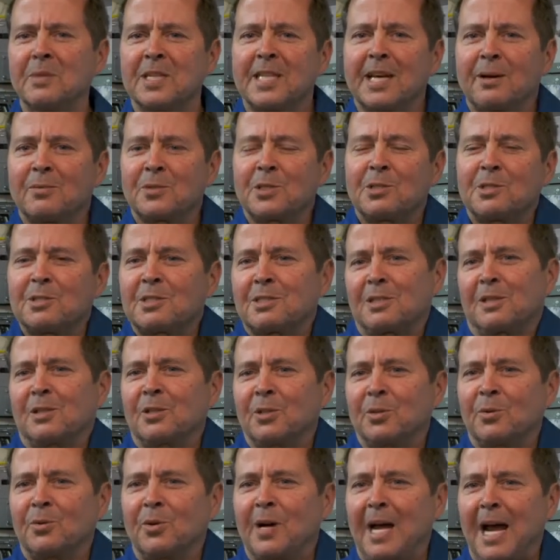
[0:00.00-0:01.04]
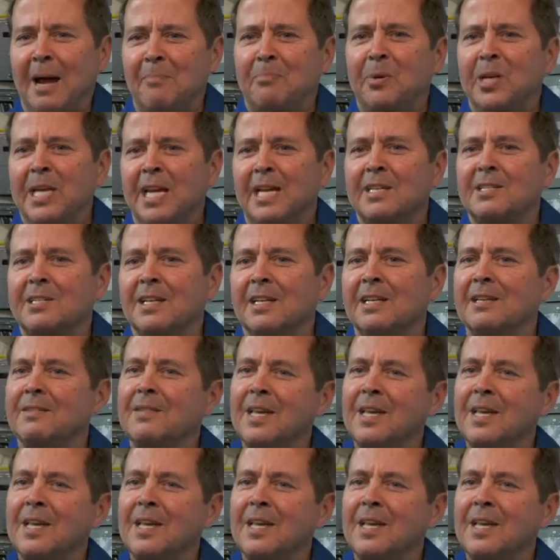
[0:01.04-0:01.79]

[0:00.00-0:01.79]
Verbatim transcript: But that was just a little apprehension.